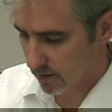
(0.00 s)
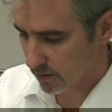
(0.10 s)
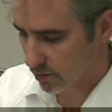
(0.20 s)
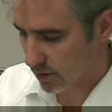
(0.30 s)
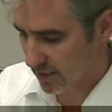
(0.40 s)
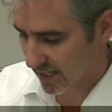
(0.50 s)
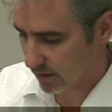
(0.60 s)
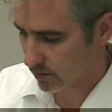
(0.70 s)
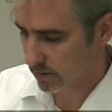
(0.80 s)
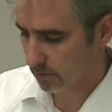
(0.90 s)
Then you could
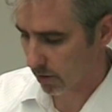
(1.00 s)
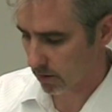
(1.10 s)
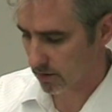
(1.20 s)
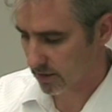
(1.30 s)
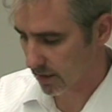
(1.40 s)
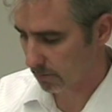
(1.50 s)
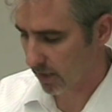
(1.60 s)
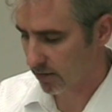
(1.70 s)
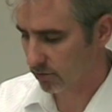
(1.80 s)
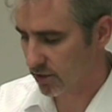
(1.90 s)
take a smaller step
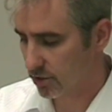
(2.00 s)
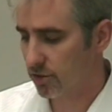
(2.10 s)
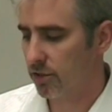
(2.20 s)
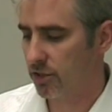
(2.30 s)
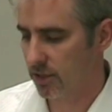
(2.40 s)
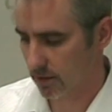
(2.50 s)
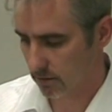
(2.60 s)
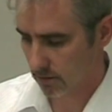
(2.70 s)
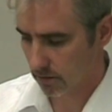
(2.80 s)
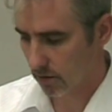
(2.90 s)
by researching
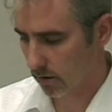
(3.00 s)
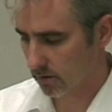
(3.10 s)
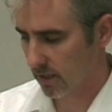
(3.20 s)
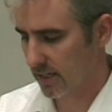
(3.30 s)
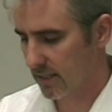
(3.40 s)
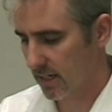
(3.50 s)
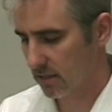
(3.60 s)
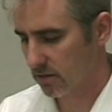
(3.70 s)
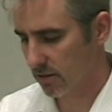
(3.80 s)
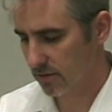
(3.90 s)
online
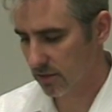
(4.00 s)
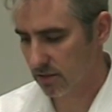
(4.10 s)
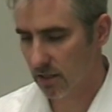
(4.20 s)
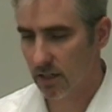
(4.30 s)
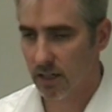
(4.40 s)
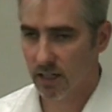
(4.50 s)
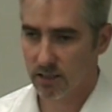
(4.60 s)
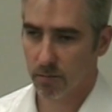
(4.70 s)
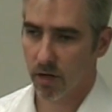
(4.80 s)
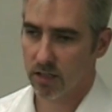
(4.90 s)
dating services
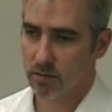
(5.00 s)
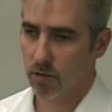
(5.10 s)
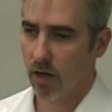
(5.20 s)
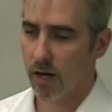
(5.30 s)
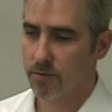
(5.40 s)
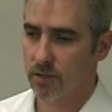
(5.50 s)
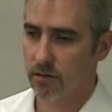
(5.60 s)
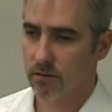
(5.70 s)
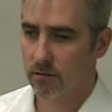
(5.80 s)
as a possible option.